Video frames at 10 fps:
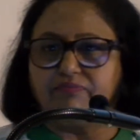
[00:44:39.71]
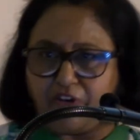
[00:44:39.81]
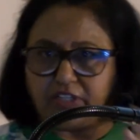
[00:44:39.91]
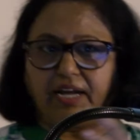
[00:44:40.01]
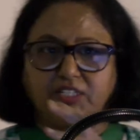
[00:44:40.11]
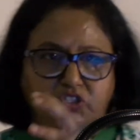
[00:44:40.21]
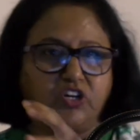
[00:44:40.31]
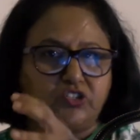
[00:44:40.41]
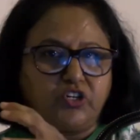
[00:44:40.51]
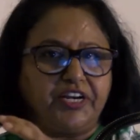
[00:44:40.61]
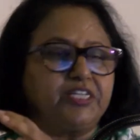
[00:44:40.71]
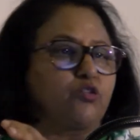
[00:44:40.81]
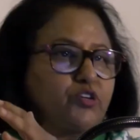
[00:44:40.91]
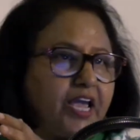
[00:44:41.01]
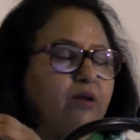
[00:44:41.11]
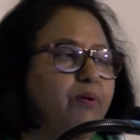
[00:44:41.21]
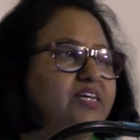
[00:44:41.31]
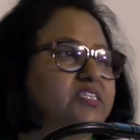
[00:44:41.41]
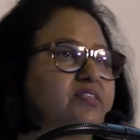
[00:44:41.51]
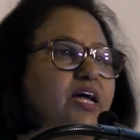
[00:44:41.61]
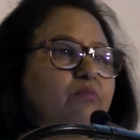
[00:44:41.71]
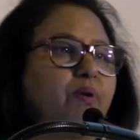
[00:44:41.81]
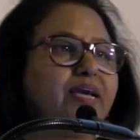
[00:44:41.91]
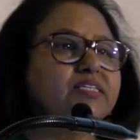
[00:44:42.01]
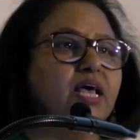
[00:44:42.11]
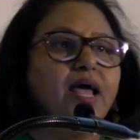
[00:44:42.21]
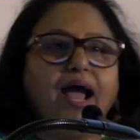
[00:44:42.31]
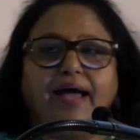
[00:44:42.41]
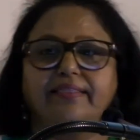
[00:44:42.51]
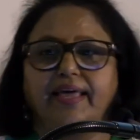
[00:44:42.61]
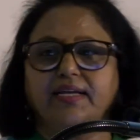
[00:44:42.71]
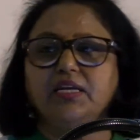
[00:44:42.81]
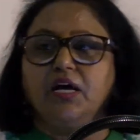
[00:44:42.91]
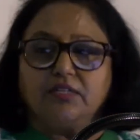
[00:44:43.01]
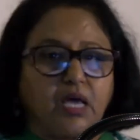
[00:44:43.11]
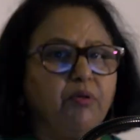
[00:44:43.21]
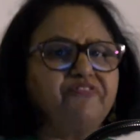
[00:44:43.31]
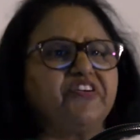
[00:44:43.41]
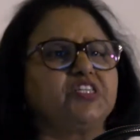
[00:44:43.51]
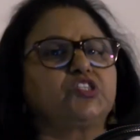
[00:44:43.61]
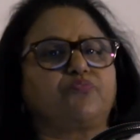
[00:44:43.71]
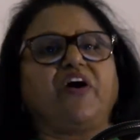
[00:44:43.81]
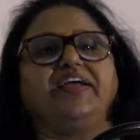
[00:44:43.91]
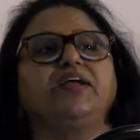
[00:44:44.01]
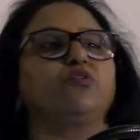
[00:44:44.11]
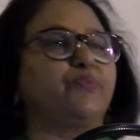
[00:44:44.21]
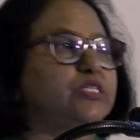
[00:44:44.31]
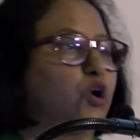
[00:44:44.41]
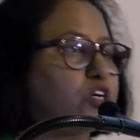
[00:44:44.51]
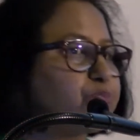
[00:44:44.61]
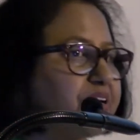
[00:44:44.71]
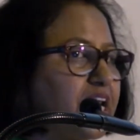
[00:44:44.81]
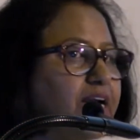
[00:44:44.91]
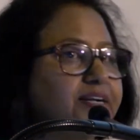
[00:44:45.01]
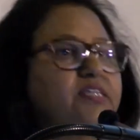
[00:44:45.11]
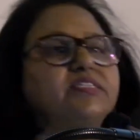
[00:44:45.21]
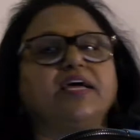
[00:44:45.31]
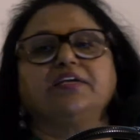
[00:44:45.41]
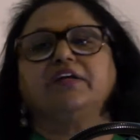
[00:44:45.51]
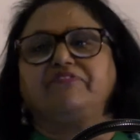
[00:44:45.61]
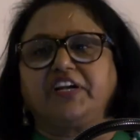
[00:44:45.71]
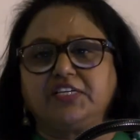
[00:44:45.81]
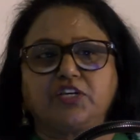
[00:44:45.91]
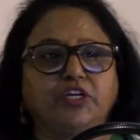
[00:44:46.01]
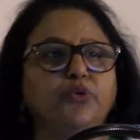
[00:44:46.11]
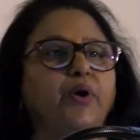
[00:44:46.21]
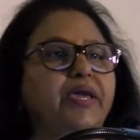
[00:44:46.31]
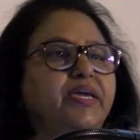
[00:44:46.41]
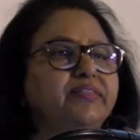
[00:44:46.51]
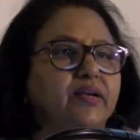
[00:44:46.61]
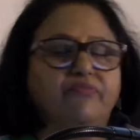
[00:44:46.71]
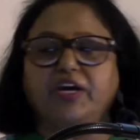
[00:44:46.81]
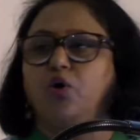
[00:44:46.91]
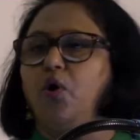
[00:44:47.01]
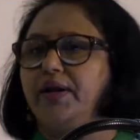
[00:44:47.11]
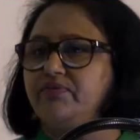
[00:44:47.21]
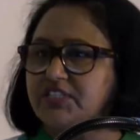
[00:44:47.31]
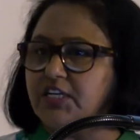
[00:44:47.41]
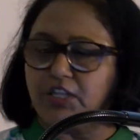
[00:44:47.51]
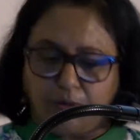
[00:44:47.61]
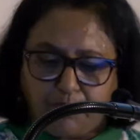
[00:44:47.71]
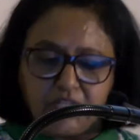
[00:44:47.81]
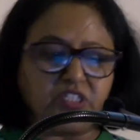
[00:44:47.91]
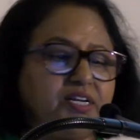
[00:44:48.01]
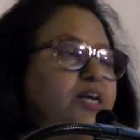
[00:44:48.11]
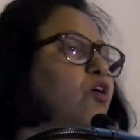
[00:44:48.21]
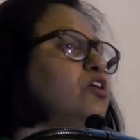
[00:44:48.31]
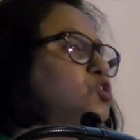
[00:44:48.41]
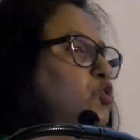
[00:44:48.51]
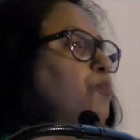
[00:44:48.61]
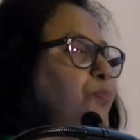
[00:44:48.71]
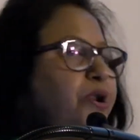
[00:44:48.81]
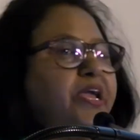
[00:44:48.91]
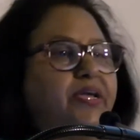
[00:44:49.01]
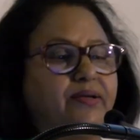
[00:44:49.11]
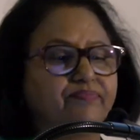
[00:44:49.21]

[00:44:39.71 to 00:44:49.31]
for that surgery to take place in that place. And then some of us find out which hospital it is. And if it is in UAE, then we go and visit that person and also pray.